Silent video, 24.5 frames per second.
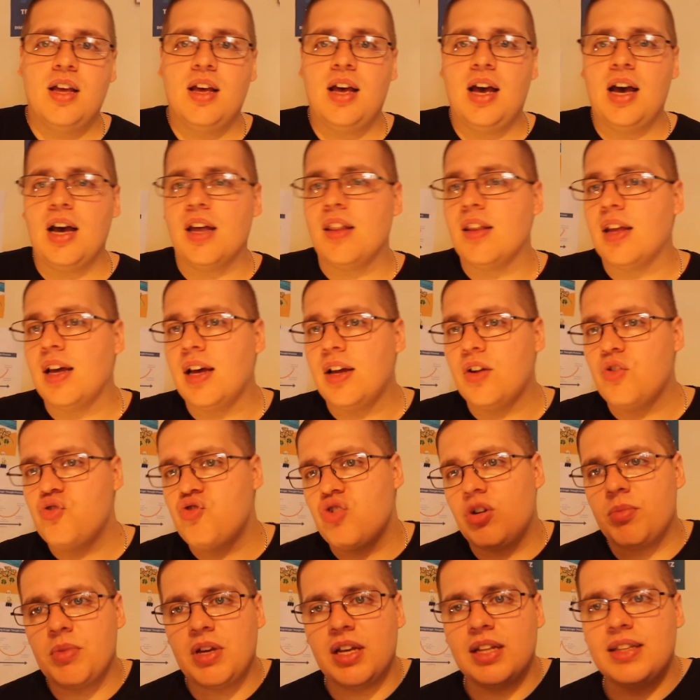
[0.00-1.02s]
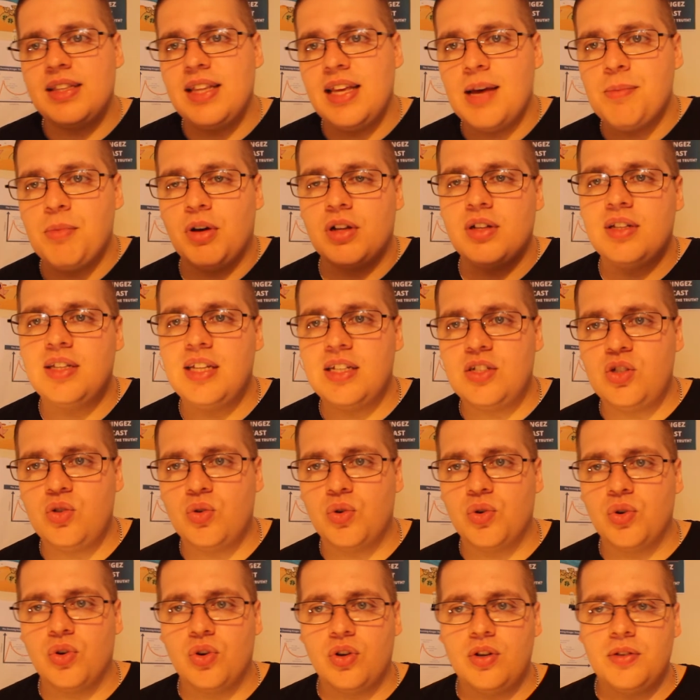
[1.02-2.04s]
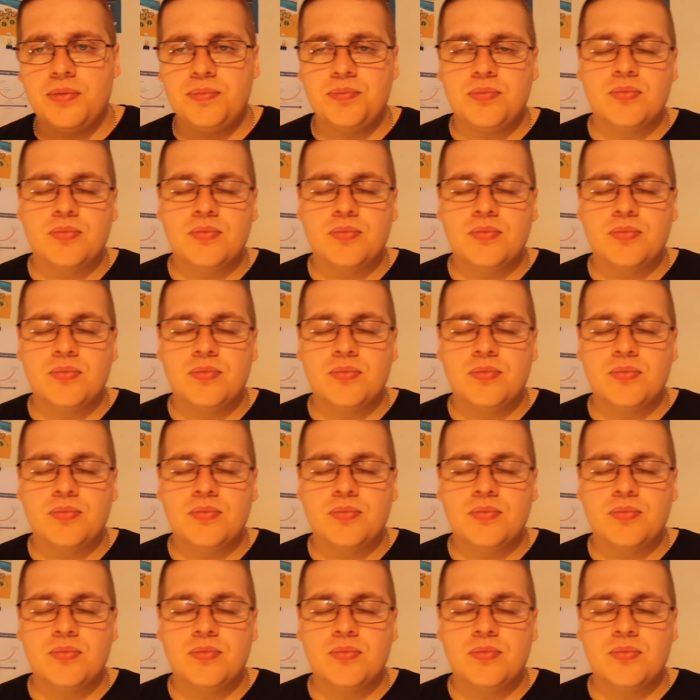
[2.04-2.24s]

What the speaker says: and then drop me a DM on Discord,